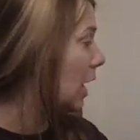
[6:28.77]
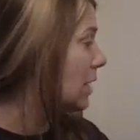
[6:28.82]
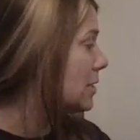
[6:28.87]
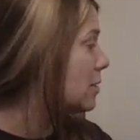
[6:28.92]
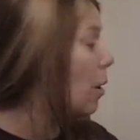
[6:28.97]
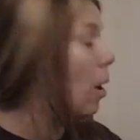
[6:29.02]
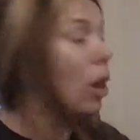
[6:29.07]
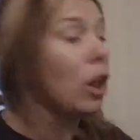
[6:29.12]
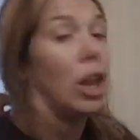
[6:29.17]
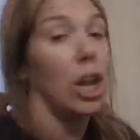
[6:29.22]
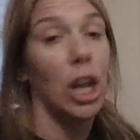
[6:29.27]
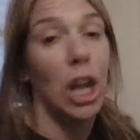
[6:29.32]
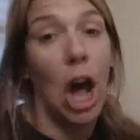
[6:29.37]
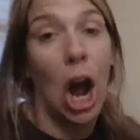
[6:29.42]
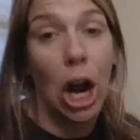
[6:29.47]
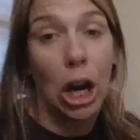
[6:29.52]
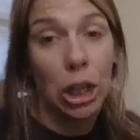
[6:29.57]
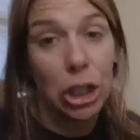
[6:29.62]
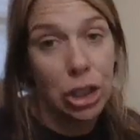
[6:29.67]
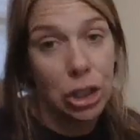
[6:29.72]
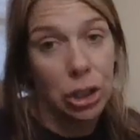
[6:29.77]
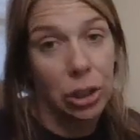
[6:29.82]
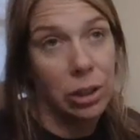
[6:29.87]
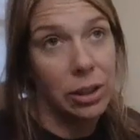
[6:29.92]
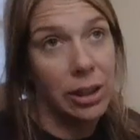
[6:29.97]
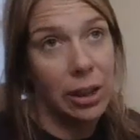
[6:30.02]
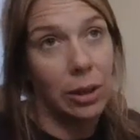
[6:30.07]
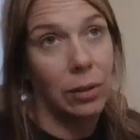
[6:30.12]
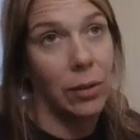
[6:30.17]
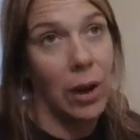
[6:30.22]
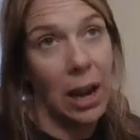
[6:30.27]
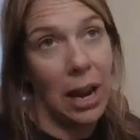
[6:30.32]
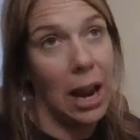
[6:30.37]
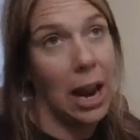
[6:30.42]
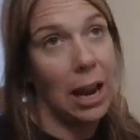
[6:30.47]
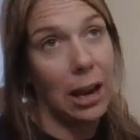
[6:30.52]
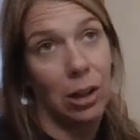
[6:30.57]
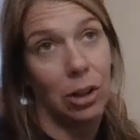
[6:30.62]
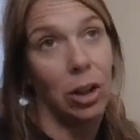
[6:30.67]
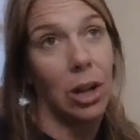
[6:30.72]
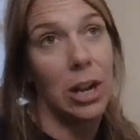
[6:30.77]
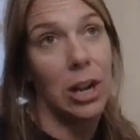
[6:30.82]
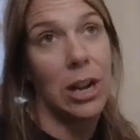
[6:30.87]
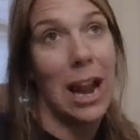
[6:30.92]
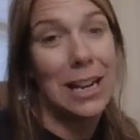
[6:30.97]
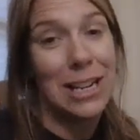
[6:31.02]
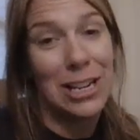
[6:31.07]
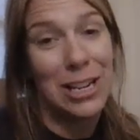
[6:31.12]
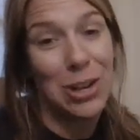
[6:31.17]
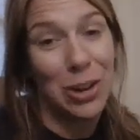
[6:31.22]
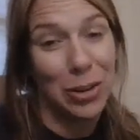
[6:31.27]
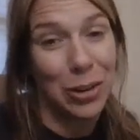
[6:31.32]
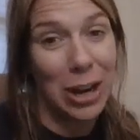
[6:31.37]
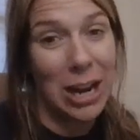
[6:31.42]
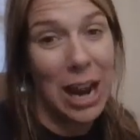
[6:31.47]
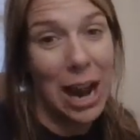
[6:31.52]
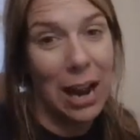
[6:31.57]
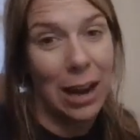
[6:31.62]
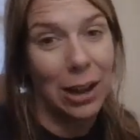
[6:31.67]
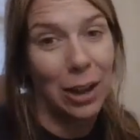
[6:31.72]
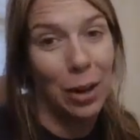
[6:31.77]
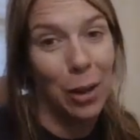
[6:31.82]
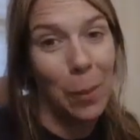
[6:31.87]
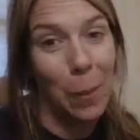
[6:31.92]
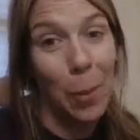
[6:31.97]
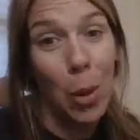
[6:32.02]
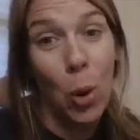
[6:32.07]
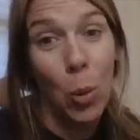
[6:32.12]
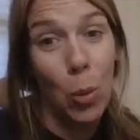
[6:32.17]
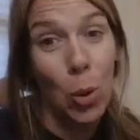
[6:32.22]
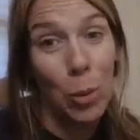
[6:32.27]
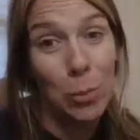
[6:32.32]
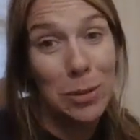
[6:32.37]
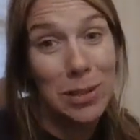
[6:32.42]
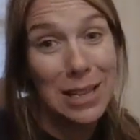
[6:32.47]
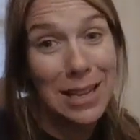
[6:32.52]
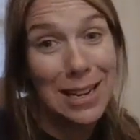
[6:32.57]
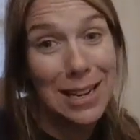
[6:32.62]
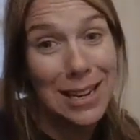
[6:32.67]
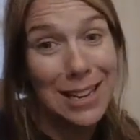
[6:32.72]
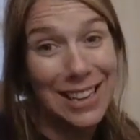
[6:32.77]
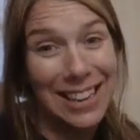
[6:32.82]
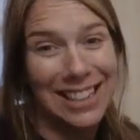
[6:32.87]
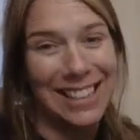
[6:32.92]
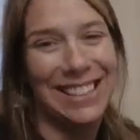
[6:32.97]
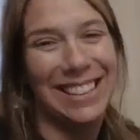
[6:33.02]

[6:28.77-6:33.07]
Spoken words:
It's larger than a right angle, a 90-degree angle. Whoopsie.